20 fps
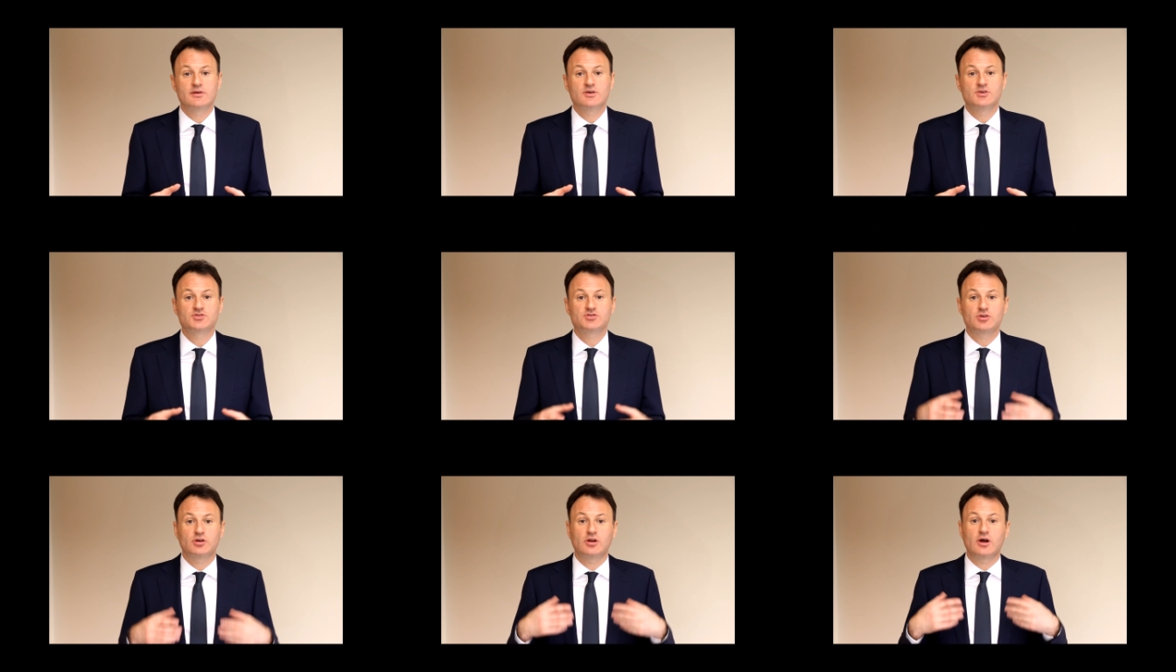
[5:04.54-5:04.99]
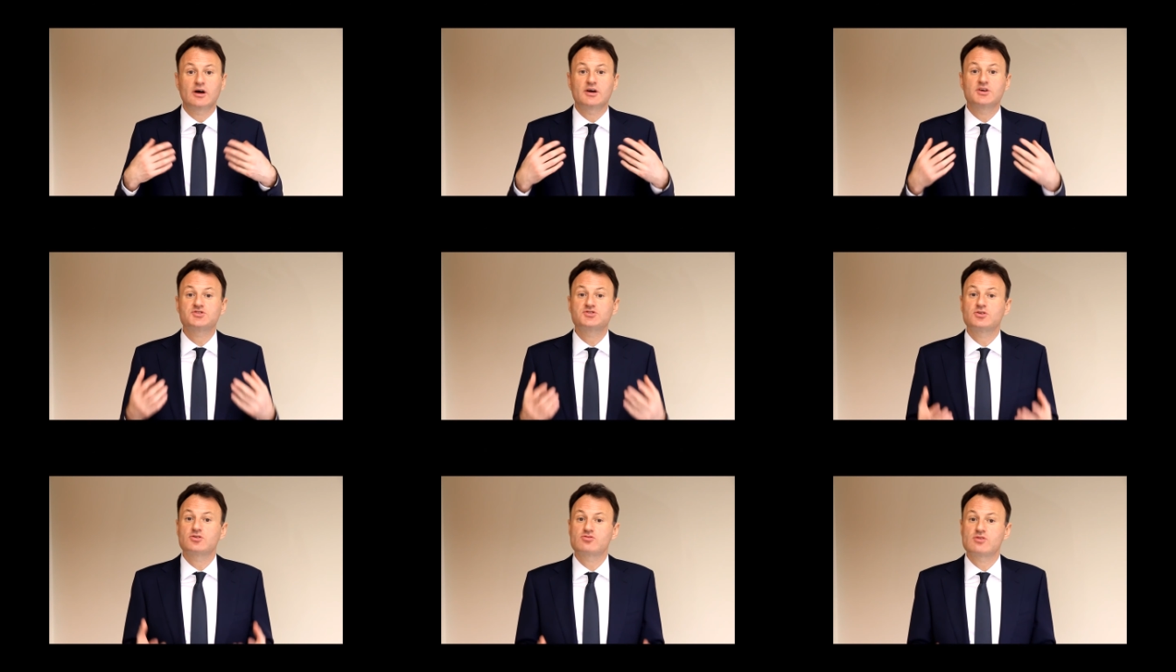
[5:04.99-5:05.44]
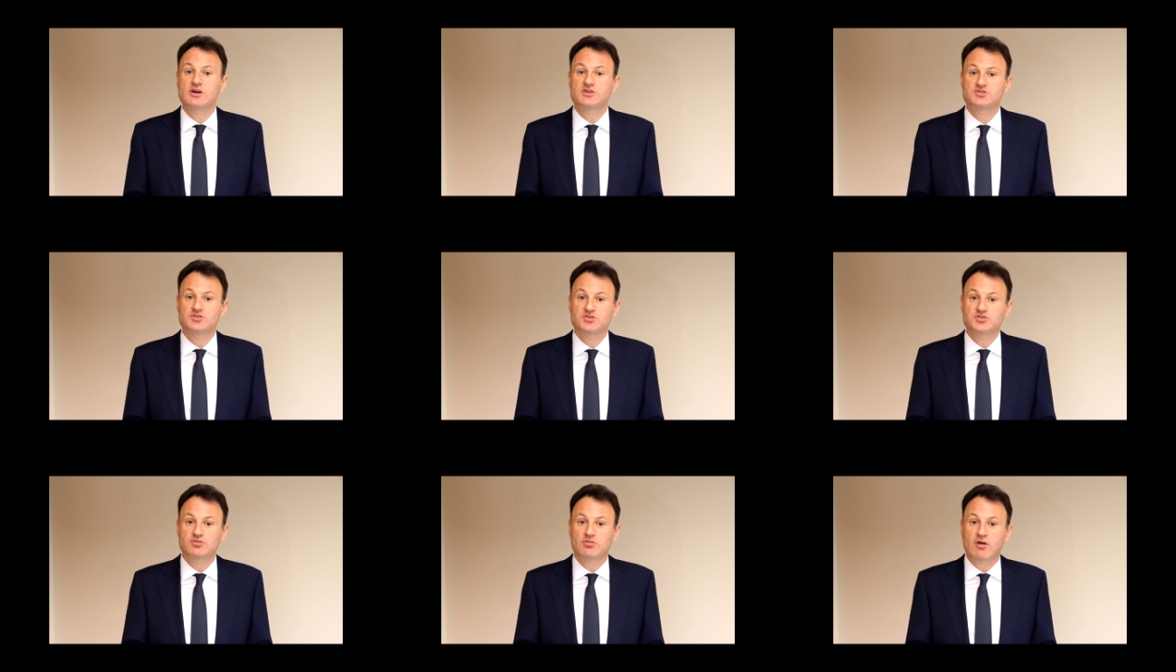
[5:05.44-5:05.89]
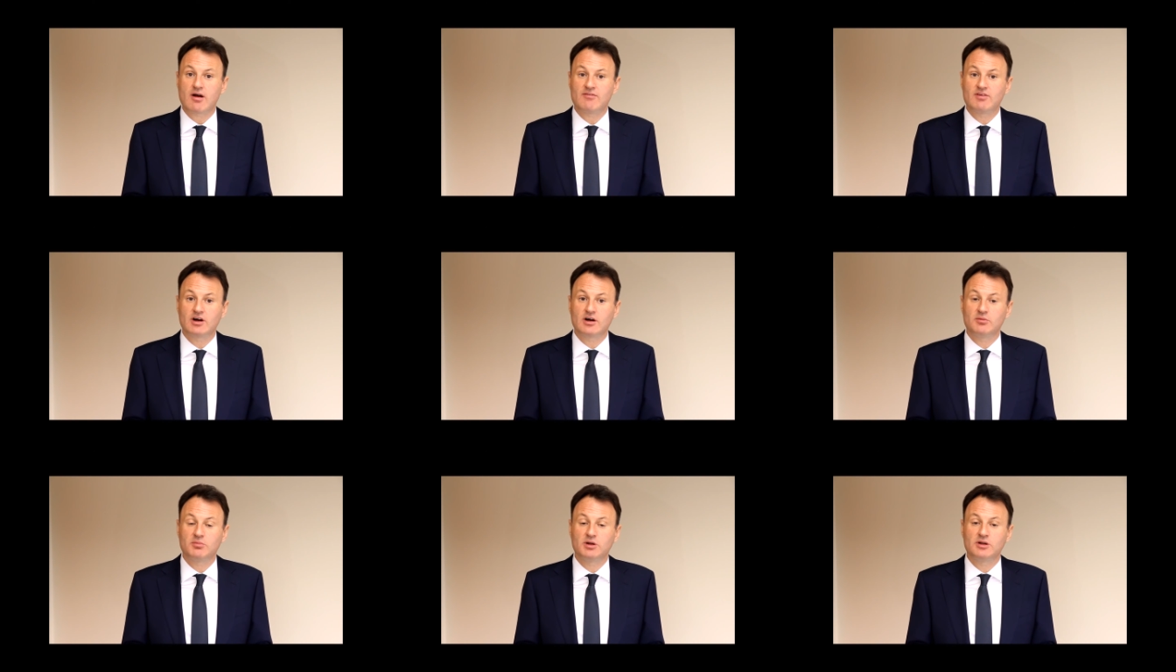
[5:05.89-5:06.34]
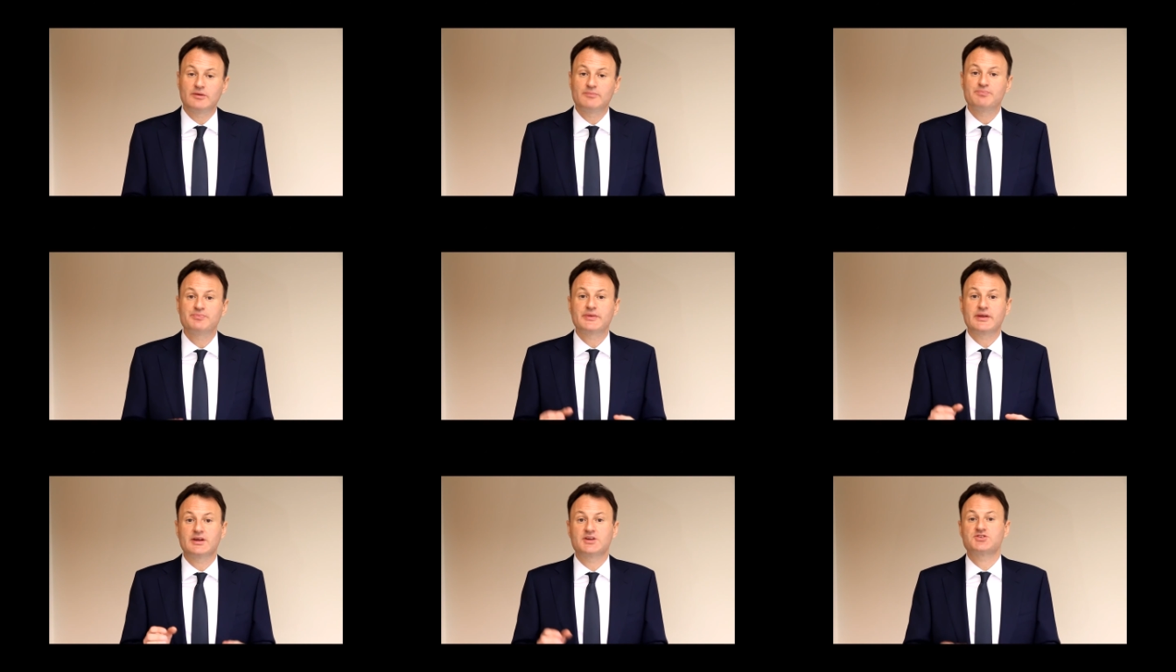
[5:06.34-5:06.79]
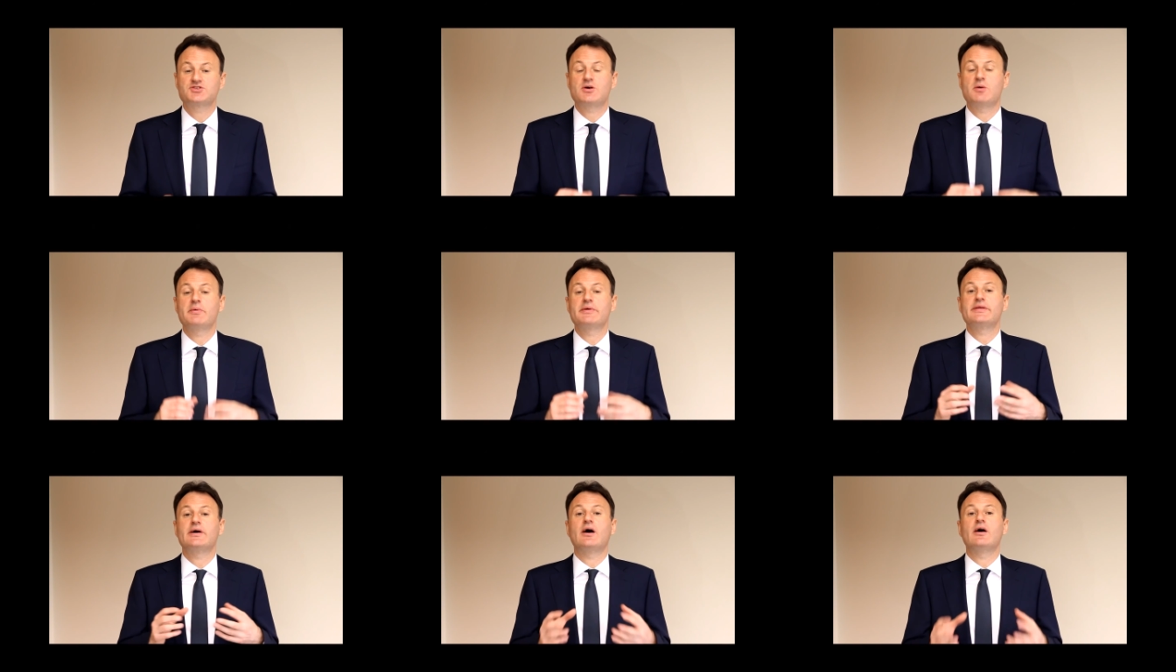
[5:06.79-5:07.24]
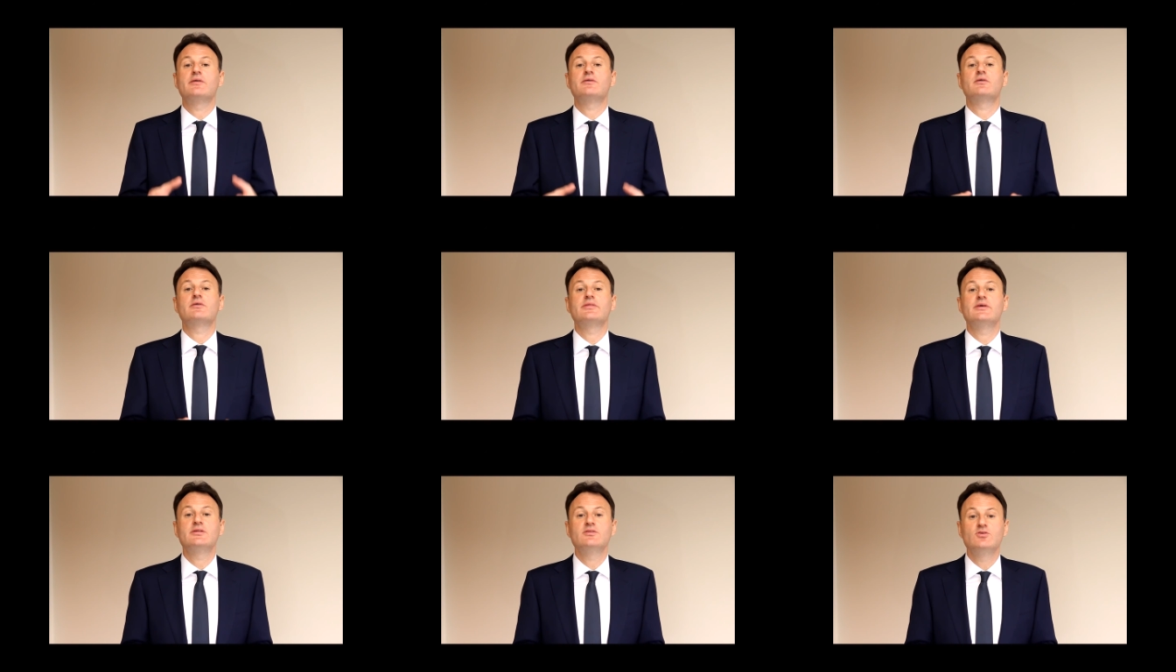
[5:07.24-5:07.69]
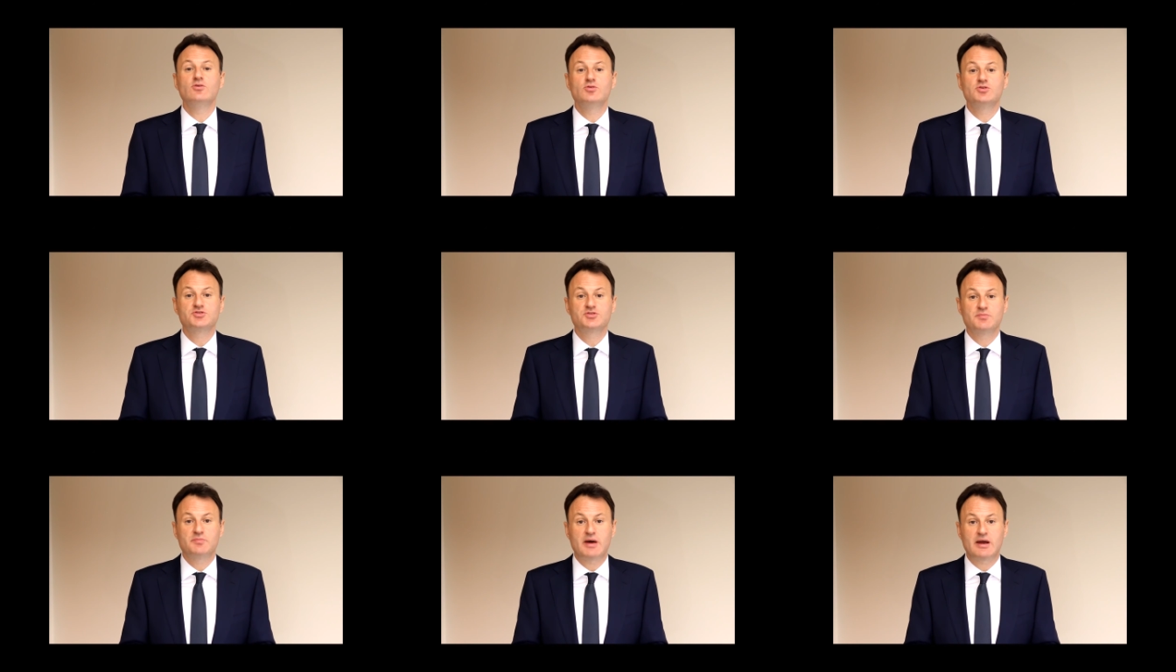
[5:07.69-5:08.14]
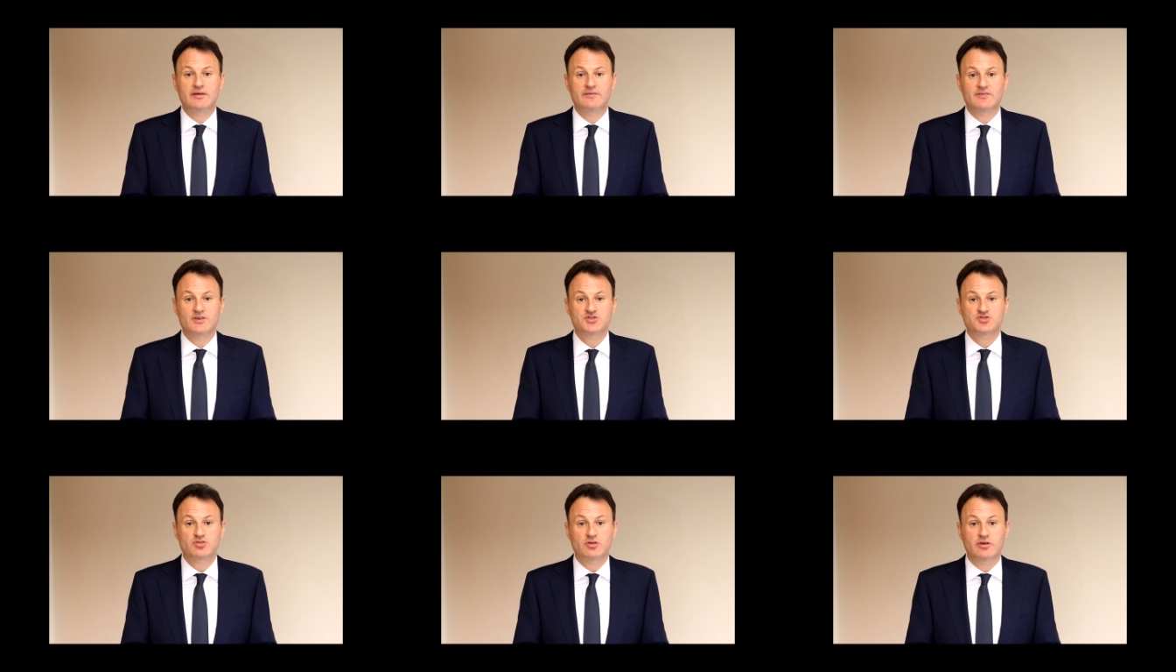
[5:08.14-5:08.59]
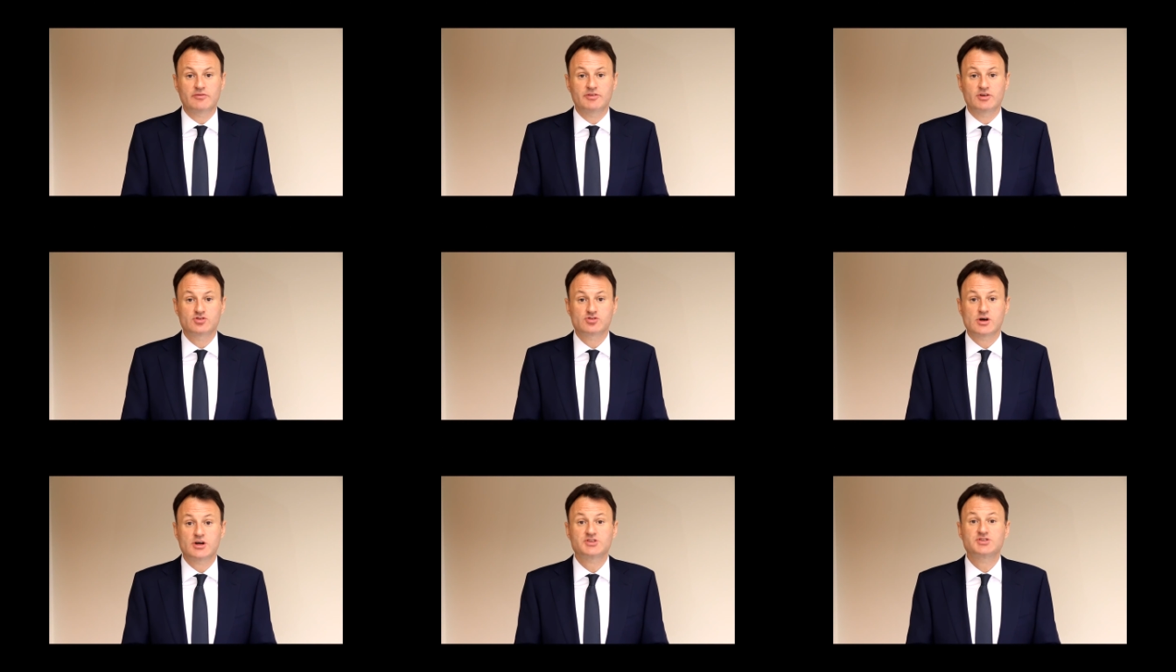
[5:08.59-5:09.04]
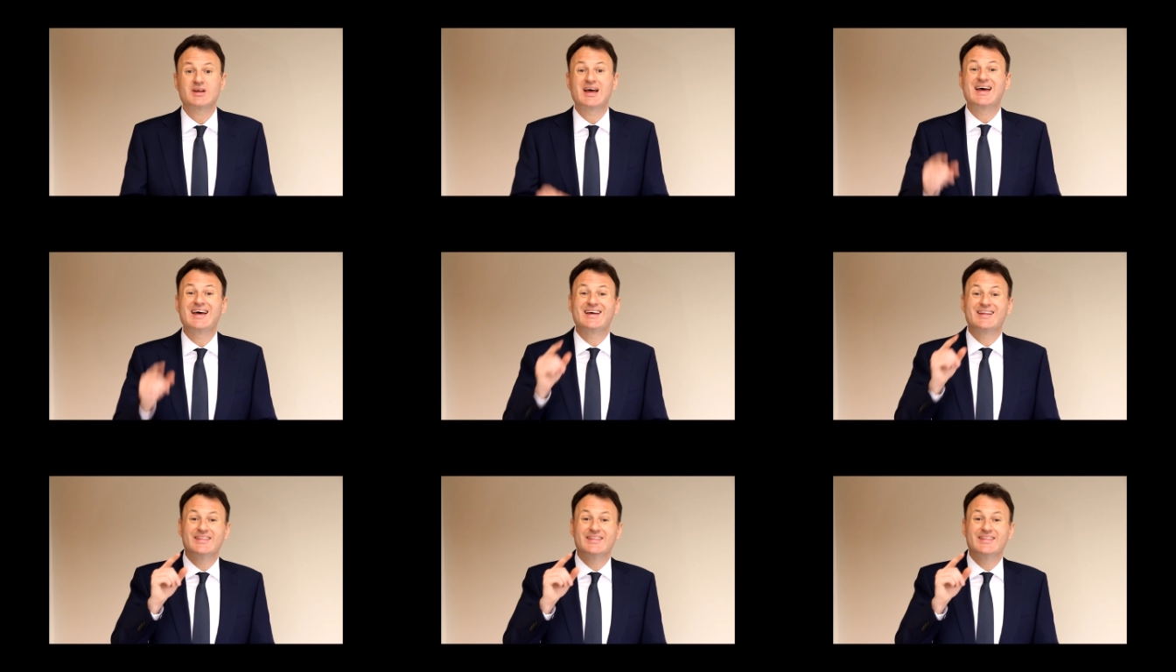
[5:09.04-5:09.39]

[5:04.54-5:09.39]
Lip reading: So long as the trust is irrevocable and someone other than you is a beneficiary of the trust,